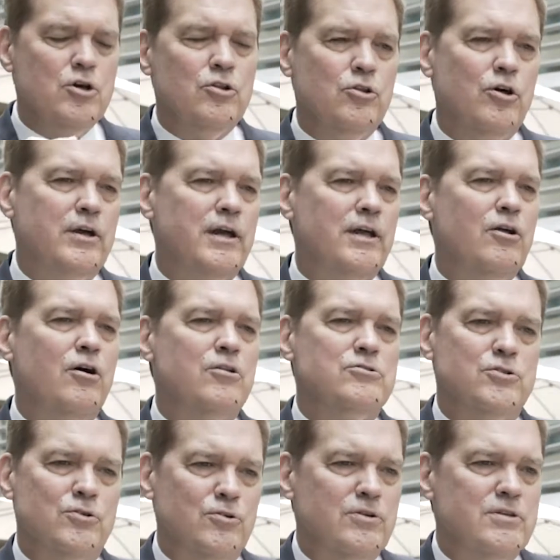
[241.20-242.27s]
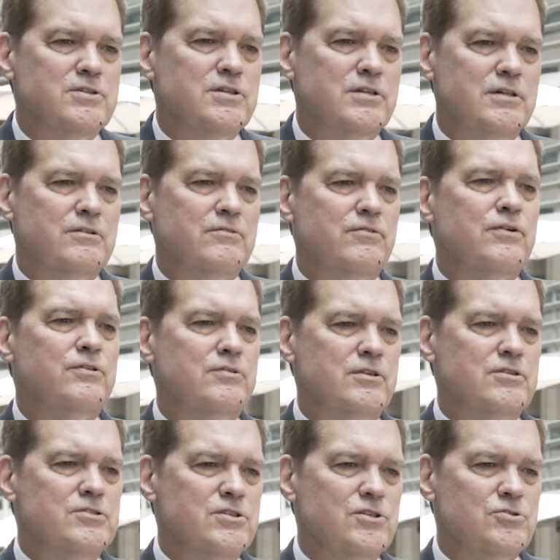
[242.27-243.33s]
look at alternative
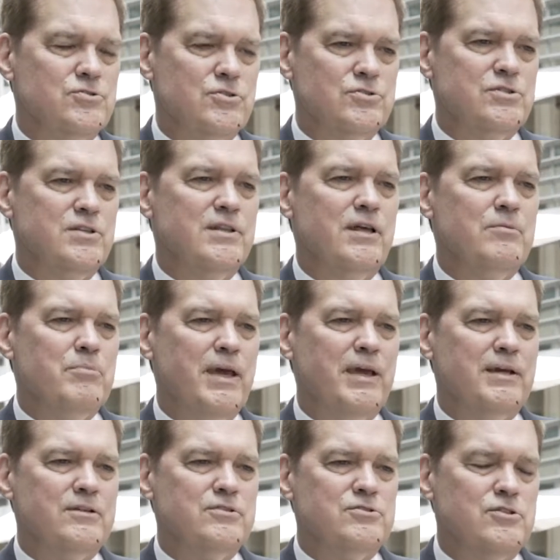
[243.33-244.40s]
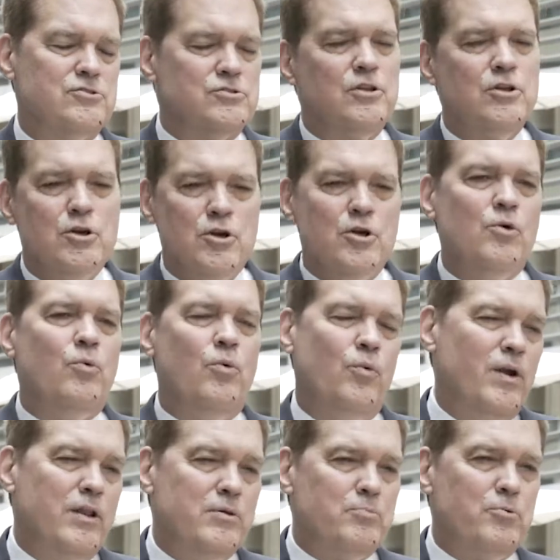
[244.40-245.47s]
decisions, and then make a decision.
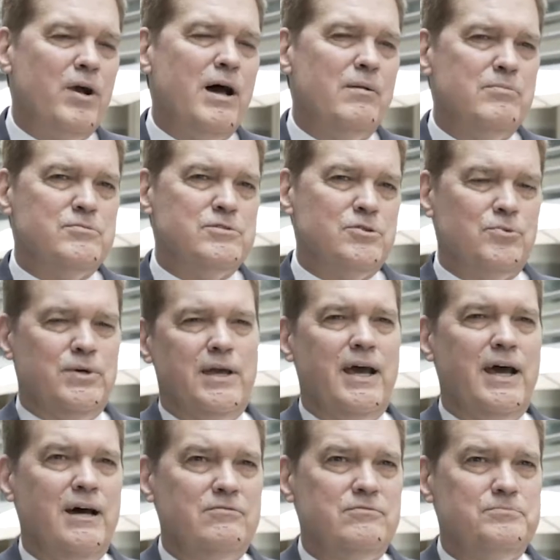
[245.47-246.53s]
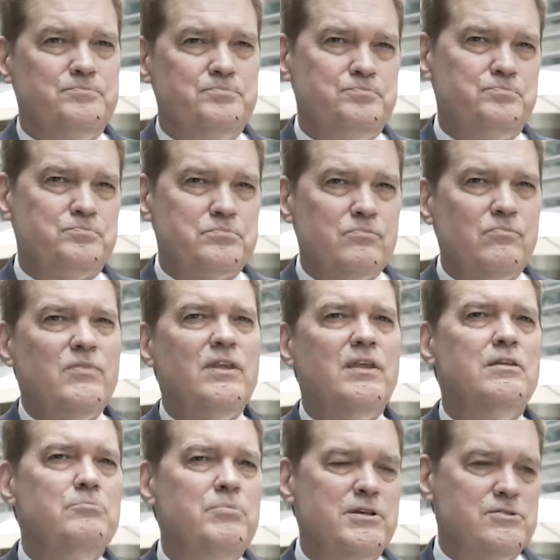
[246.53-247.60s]
One of the problems that we have
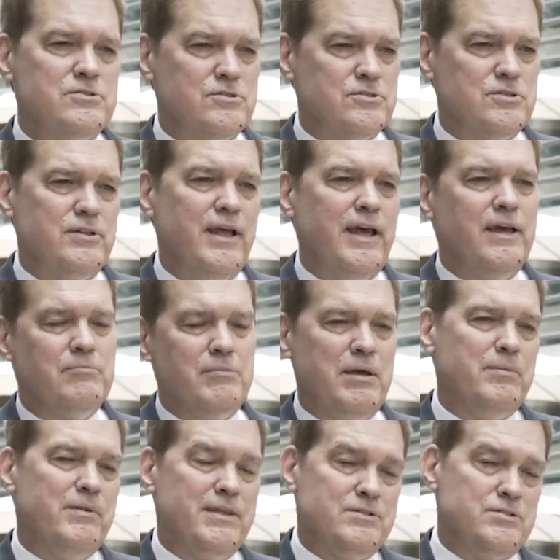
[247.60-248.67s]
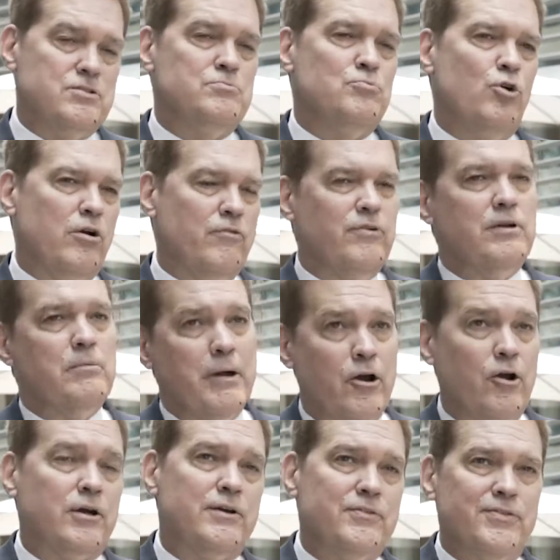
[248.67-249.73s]
in business today, and maybe this is more of an
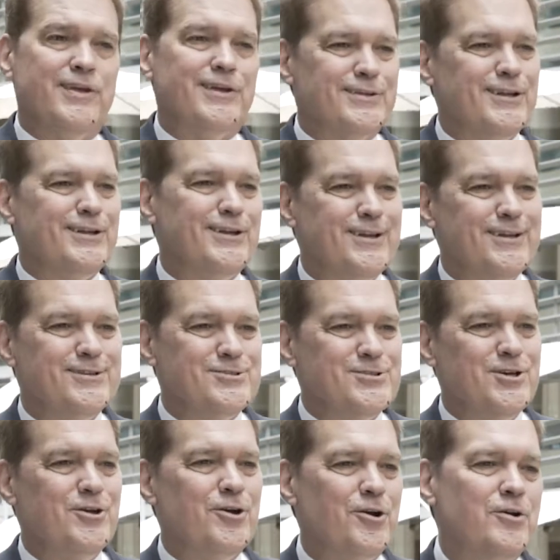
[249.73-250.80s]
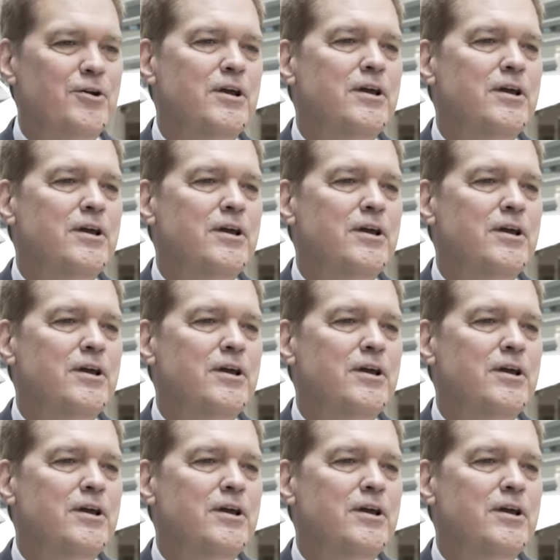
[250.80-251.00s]
American thing than it is here,